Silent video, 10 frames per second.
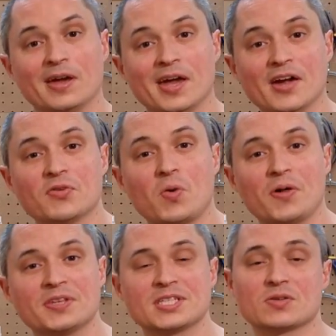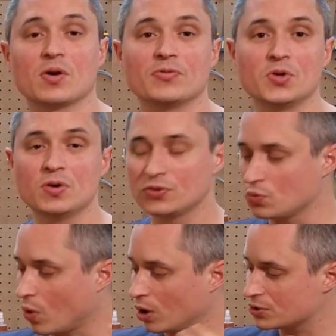Hey everyone, this is a review of
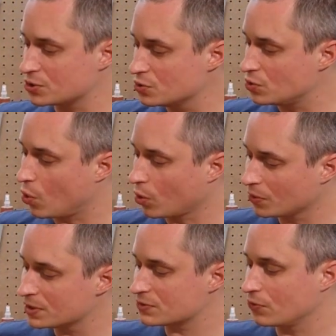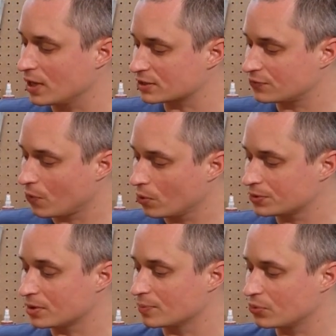DeWalt's new cordless
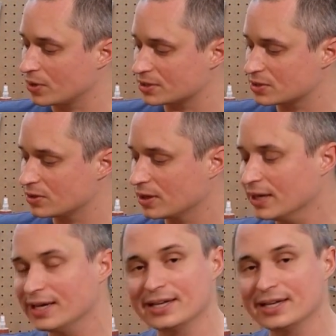FlexVolt compressor.